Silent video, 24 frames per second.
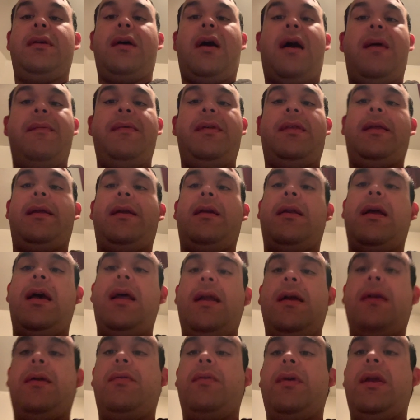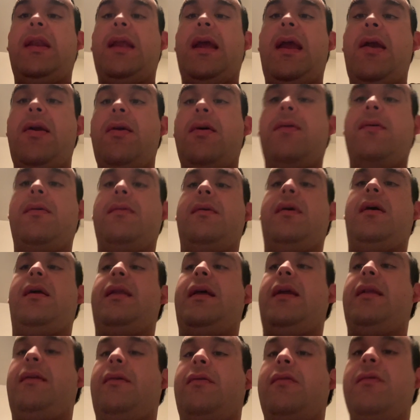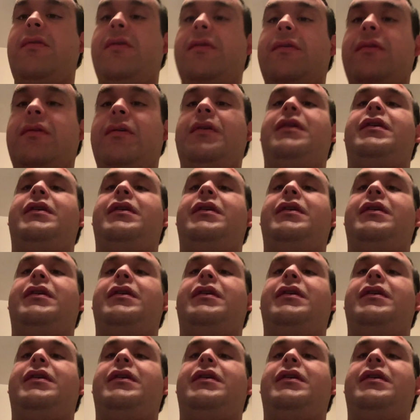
obviously you're not a green arrow on that corner